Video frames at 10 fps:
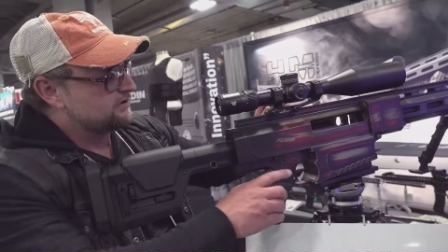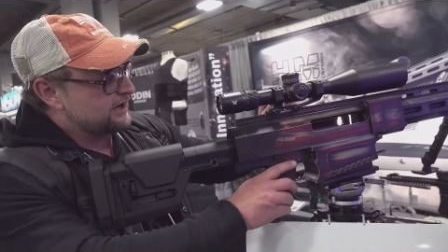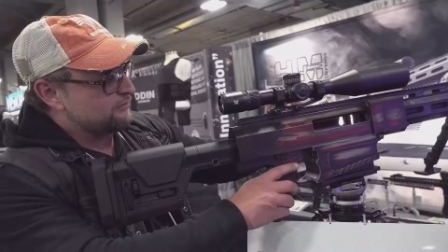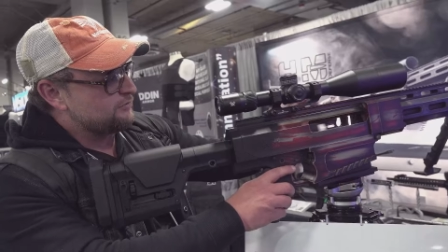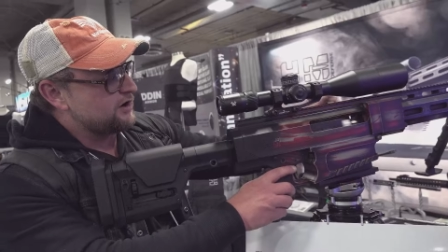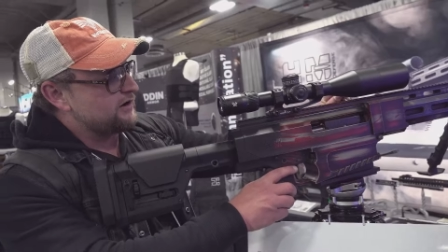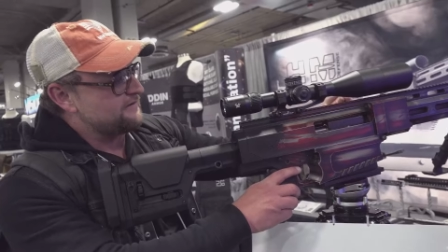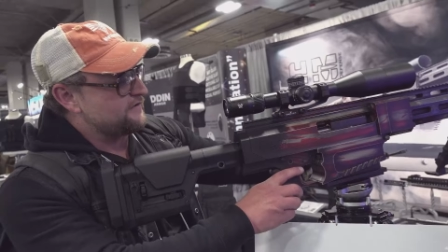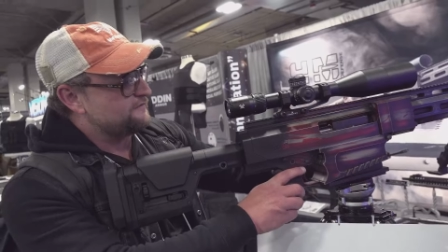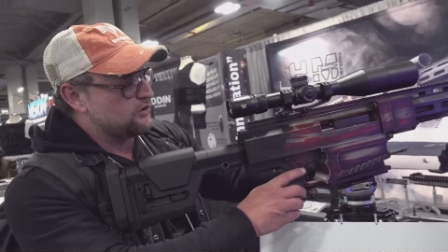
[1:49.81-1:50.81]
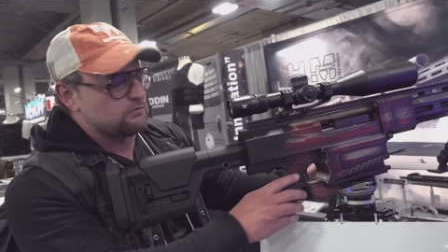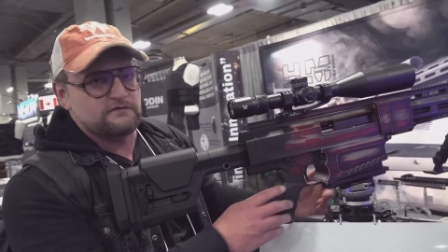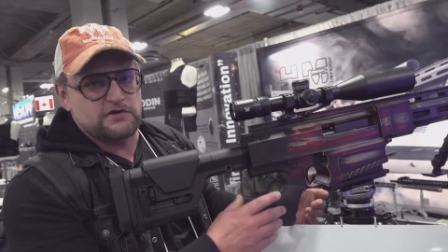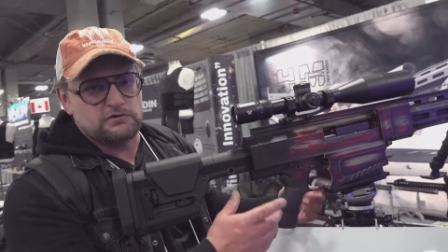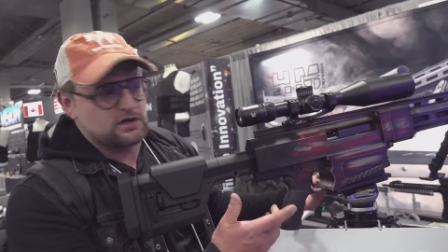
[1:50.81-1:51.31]
Now, we will have a full
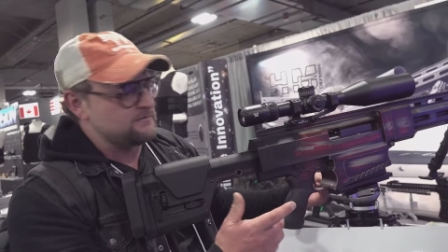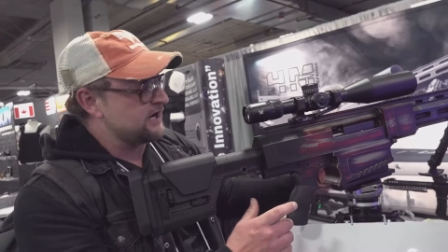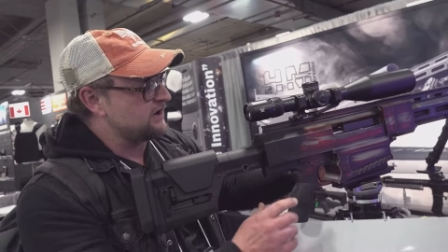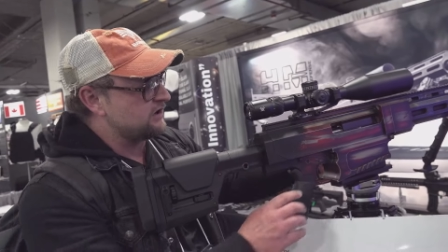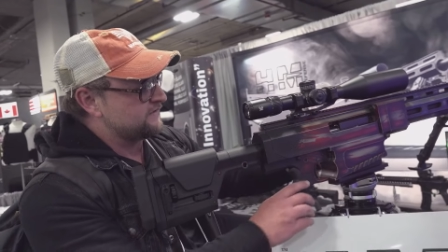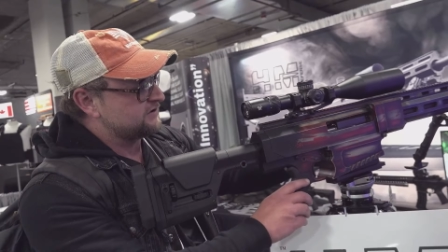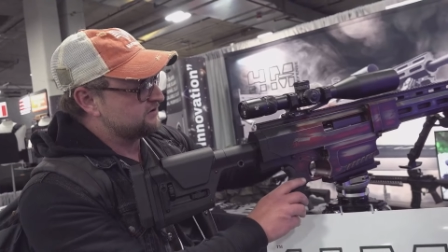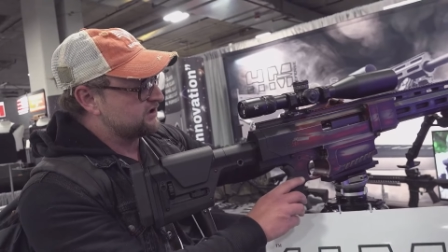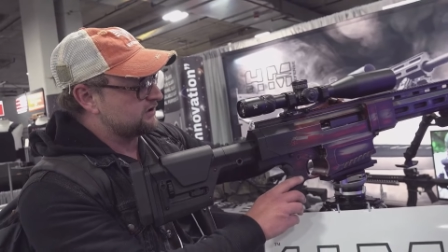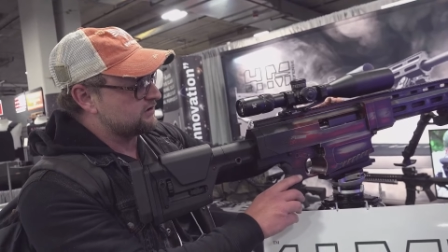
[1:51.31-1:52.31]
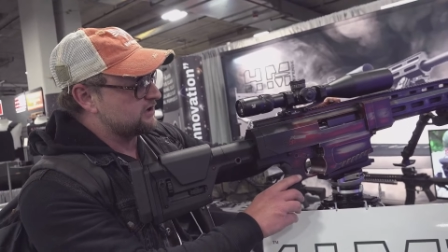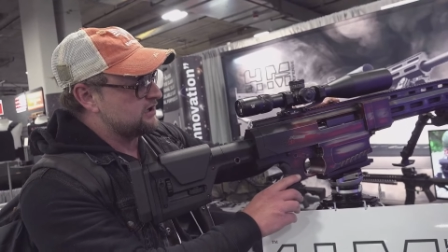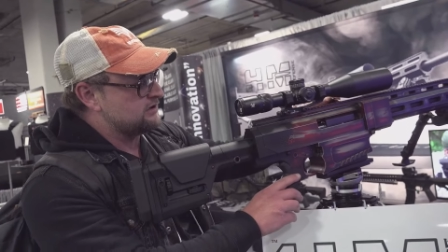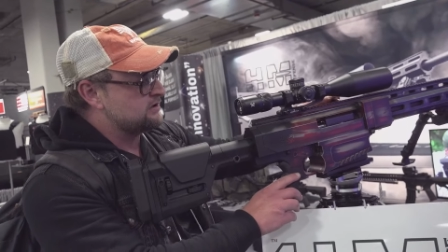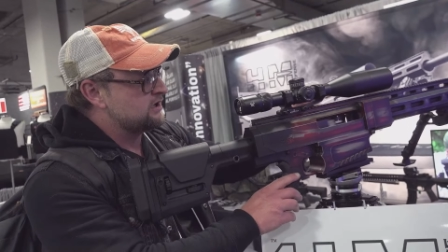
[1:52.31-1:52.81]
review coming out on this particular
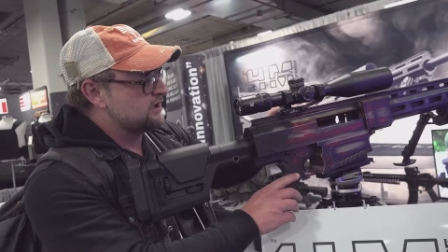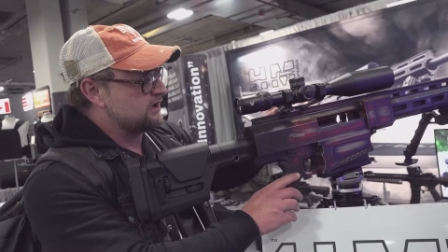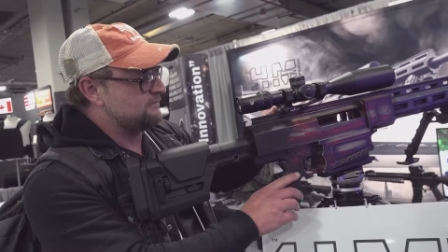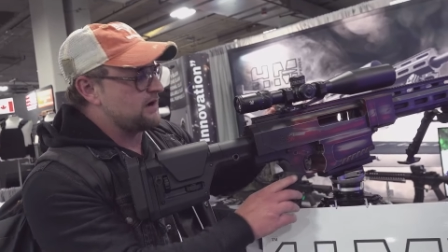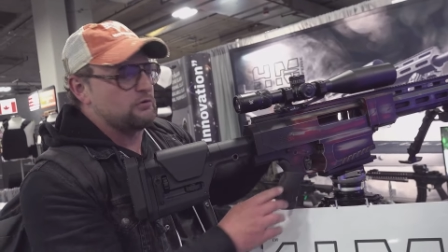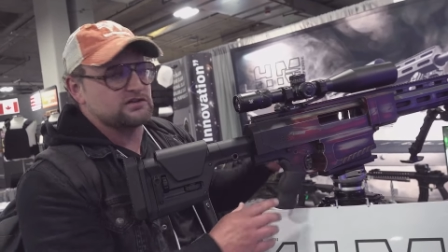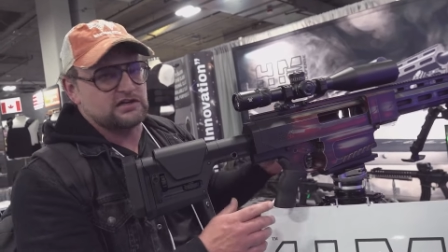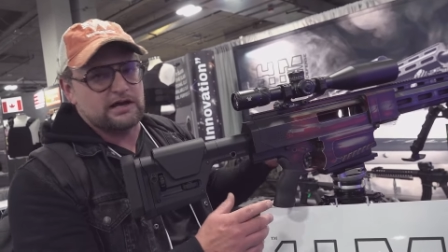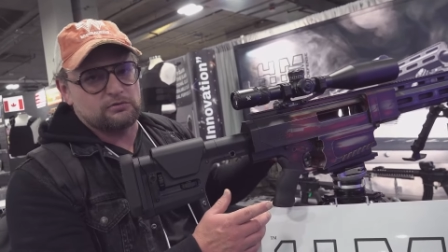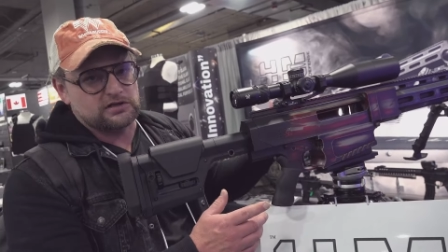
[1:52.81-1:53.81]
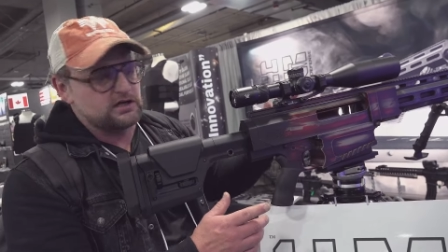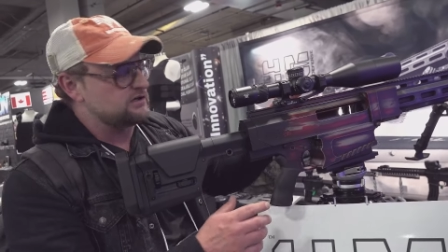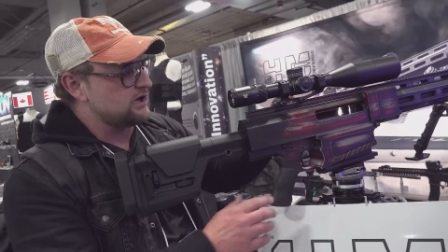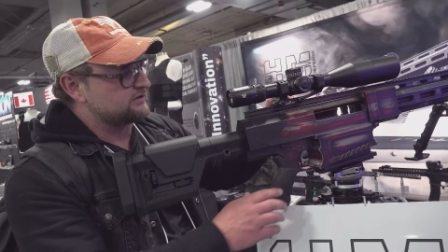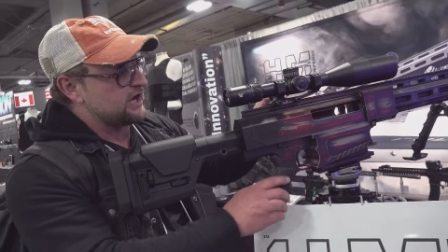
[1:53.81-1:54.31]
gun. Um, I wasn't able to get
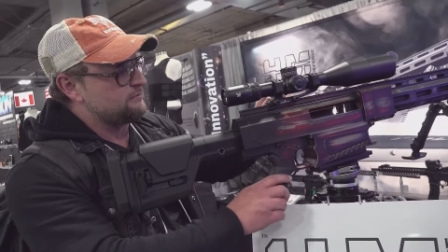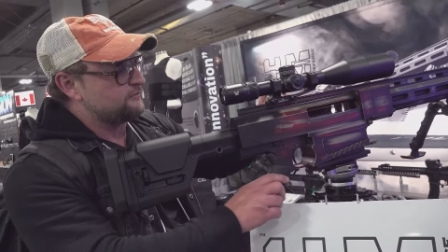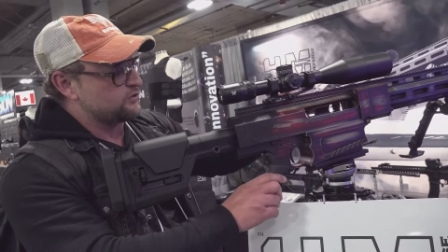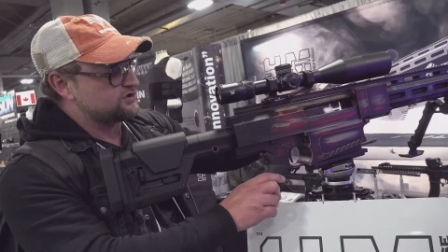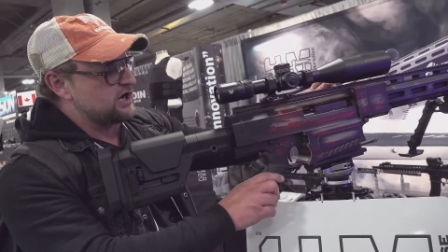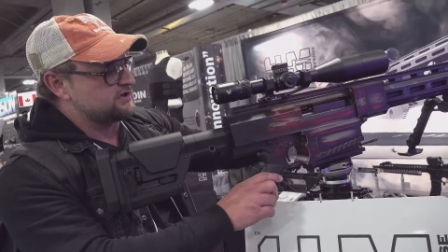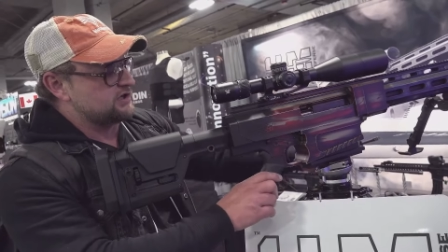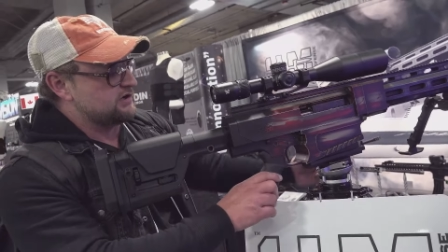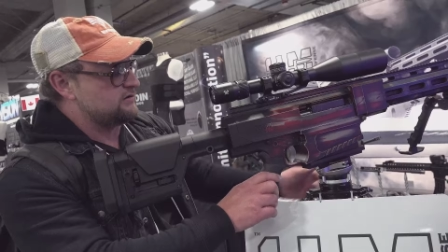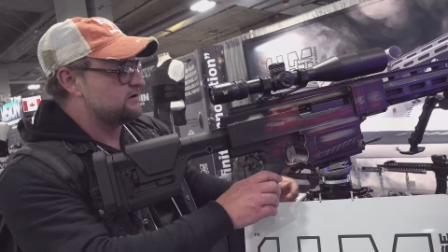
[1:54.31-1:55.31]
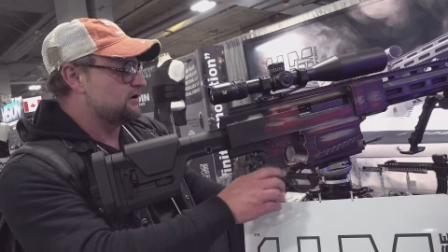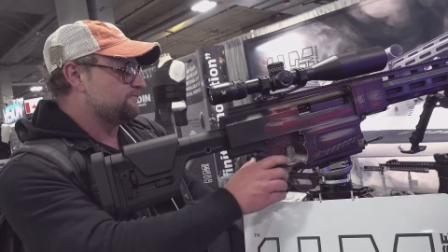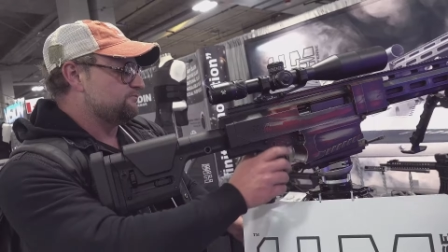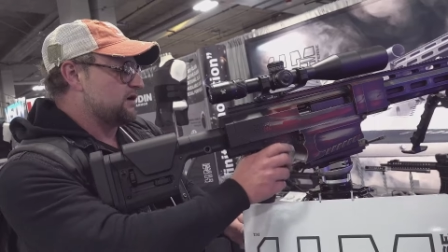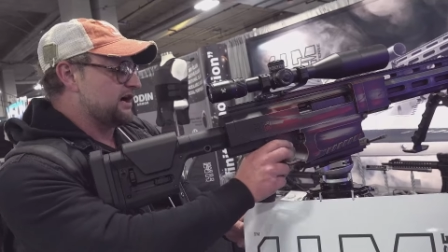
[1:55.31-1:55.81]
it knocked out before SHOT Show,
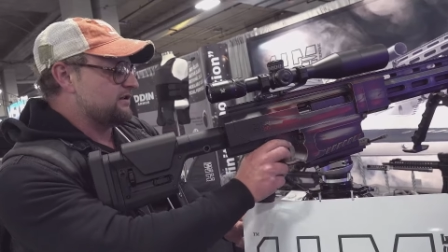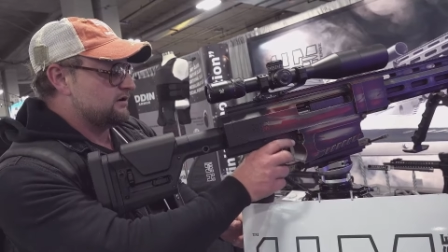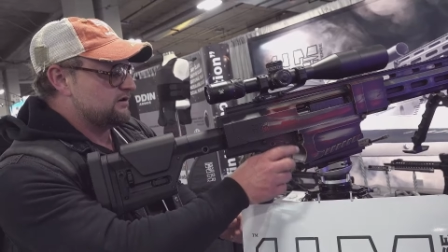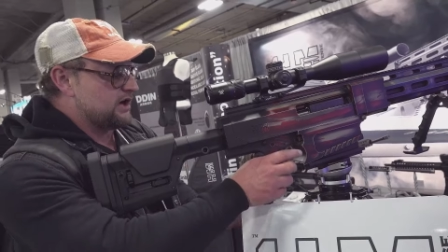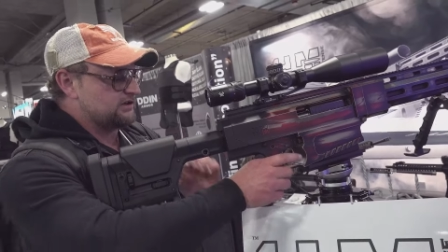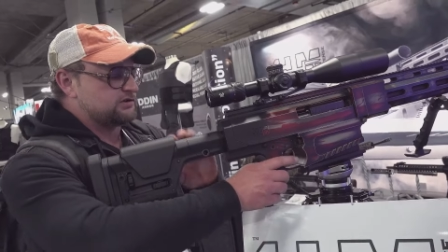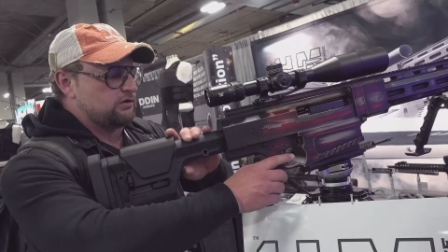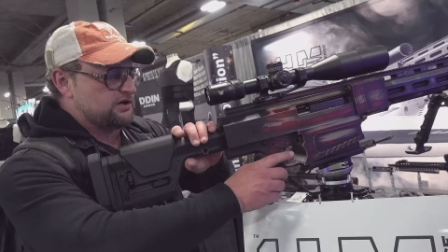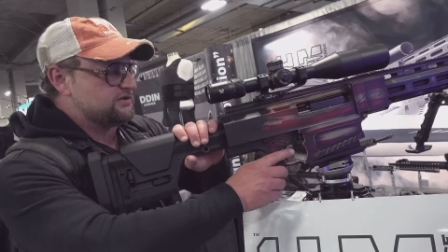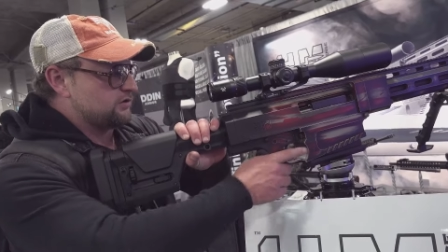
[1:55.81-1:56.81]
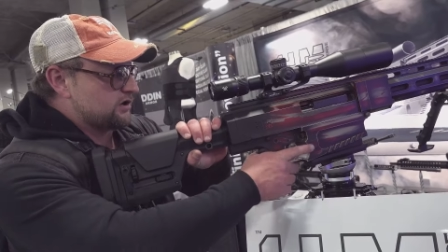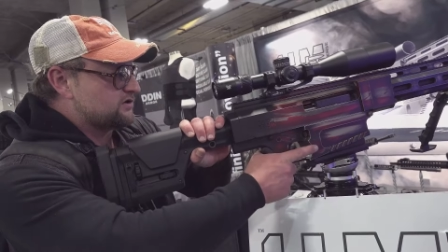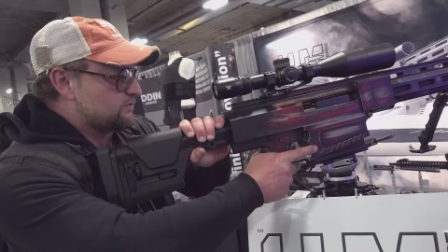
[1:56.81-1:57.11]
but nice crisp trigger